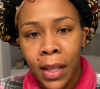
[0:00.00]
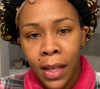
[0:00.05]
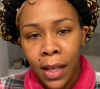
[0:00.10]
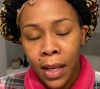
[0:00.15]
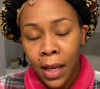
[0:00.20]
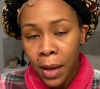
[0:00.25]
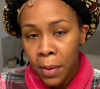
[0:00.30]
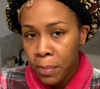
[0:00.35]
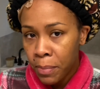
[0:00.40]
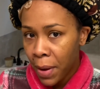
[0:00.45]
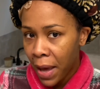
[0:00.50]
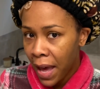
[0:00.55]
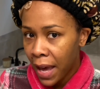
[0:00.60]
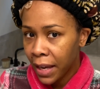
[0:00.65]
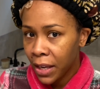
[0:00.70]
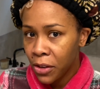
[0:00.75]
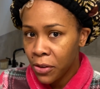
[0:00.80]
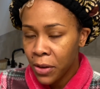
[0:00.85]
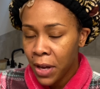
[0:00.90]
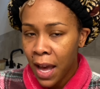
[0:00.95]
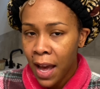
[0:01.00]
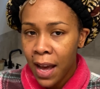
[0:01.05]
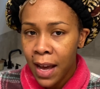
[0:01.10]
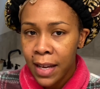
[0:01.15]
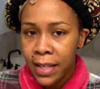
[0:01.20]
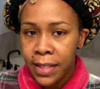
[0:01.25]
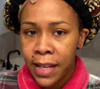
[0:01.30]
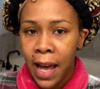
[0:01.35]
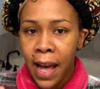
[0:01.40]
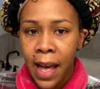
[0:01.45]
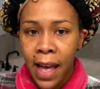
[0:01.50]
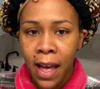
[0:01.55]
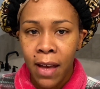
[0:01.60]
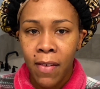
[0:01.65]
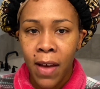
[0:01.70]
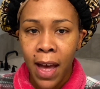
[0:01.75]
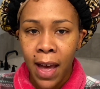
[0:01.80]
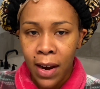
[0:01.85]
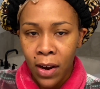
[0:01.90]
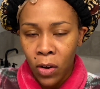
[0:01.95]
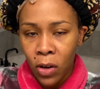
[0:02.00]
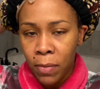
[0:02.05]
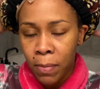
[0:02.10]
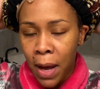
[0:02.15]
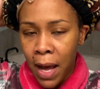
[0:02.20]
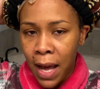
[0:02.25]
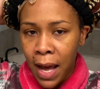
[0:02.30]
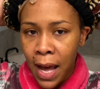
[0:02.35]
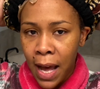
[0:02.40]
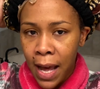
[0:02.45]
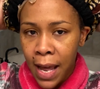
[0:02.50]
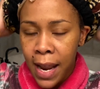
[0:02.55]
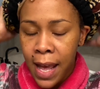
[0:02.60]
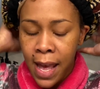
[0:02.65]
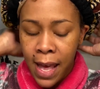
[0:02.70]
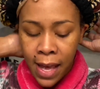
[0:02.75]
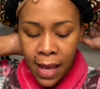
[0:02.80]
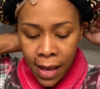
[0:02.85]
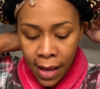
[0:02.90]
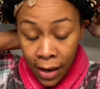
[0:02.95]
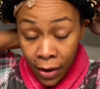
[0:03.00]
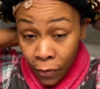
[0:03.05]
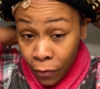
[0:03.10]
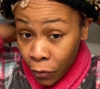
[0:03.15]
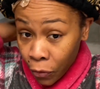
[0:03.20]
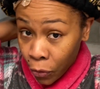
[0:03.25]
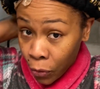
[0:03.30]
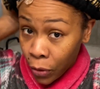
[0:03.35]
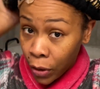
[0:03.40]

Back, you guys, I have had on my hot head bed for